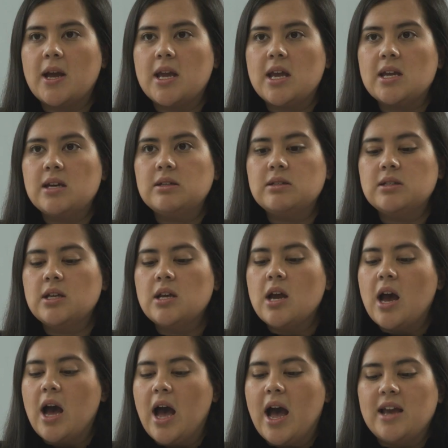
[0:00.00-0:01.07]
by hand,
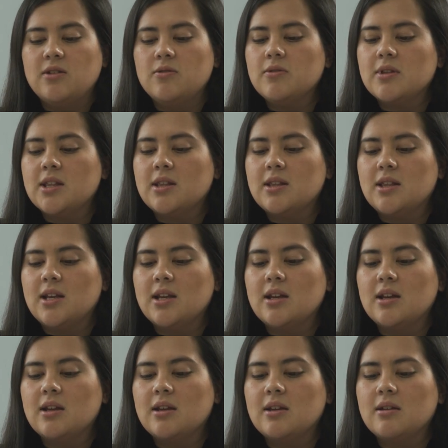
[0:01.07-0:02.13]
I don't think